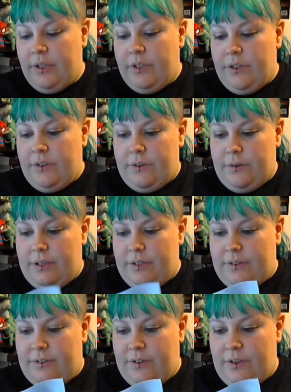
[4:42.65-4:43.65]
So
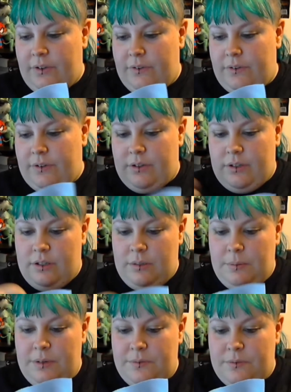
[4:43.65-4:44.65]
as for
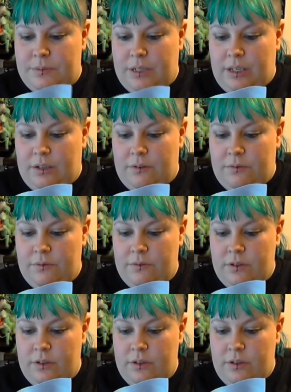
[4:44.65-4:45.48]
apart from TAFE,